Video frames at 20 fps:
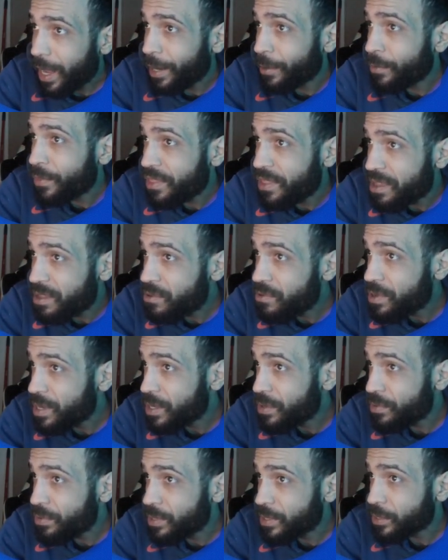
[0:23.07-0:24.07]
I don't think you
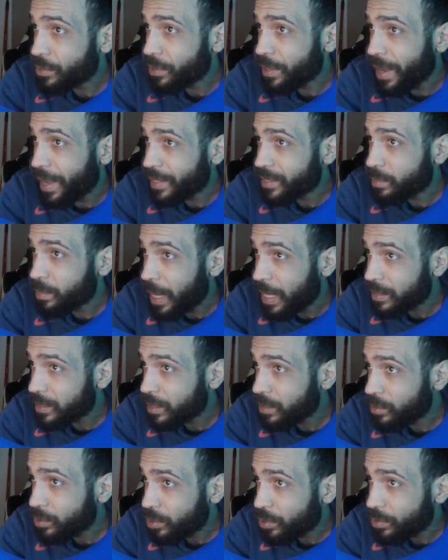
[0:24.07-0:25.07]
can do this on
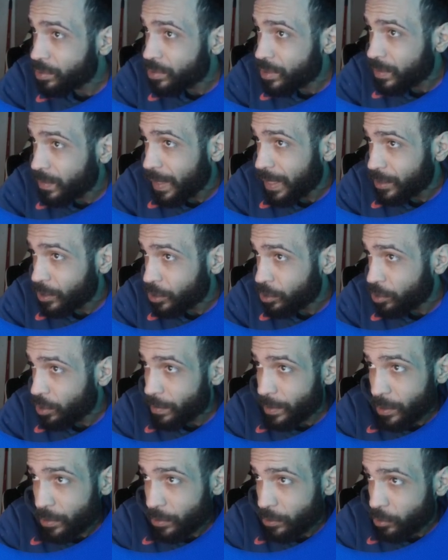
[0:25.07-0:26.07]
Xbox controllers. I'm not
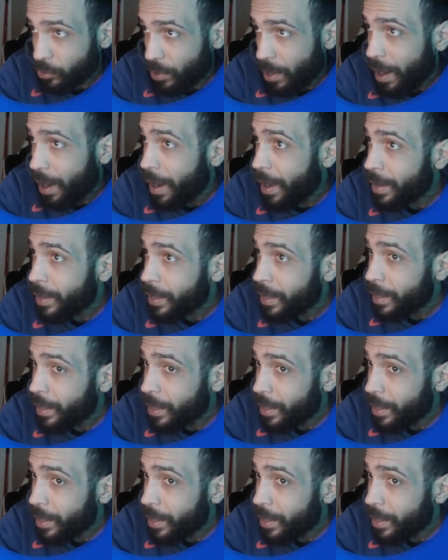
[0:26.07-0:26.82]
sure, but you can try.